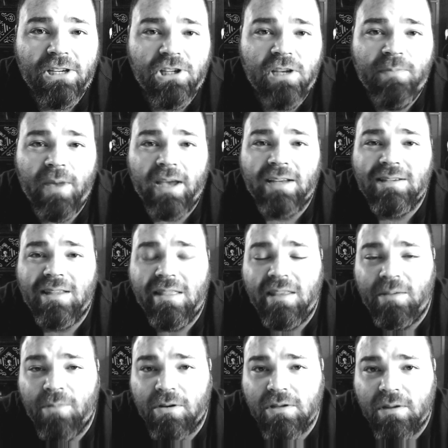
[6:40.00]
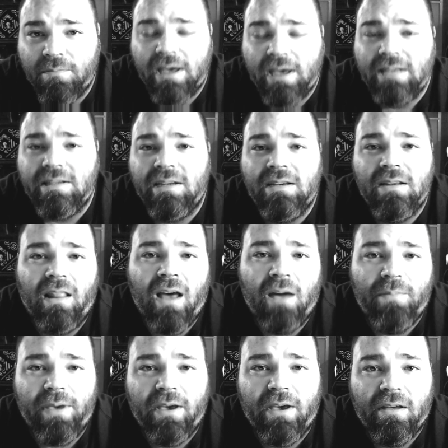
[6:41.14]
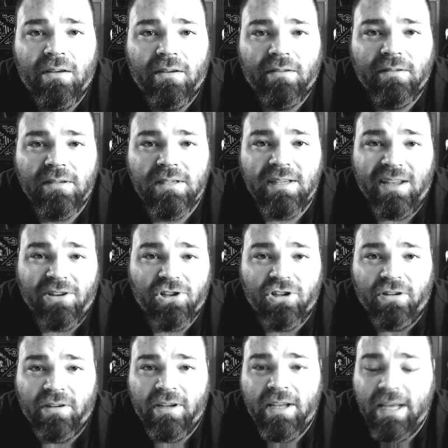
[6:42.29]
She makes the most amazing tilapia dish.